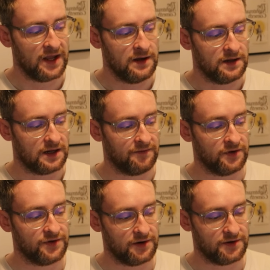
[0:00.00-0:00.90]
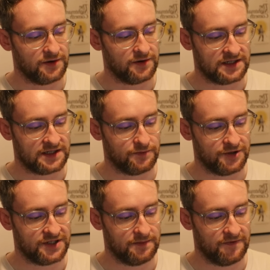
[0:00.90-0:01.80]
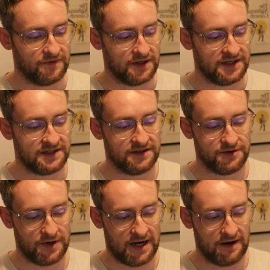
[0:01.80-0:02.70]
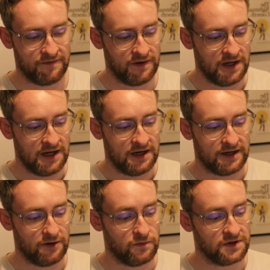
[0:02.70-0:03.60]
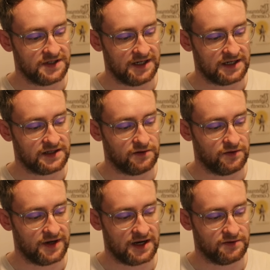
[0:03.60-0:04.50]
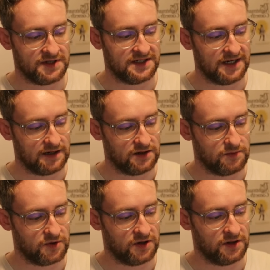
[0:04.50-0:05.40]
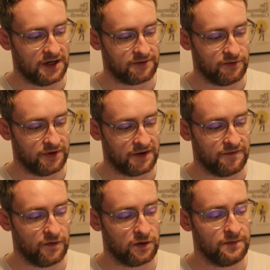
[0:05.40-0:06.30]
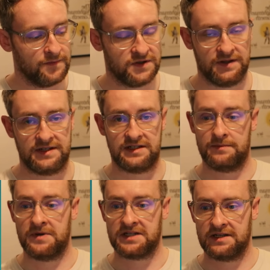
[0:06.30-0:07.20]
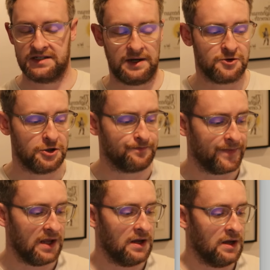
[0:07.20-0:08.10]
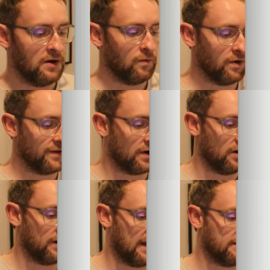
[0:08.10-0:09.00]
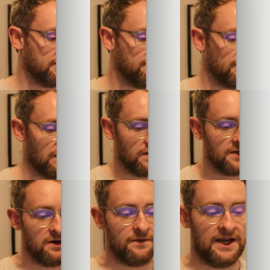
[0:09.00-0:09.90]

given 3 out of 6, which simplifies to a half. Now, 1/6 only counts a single number, like rolling a 4, so this is a misconception. 1/3 and 2/3 come from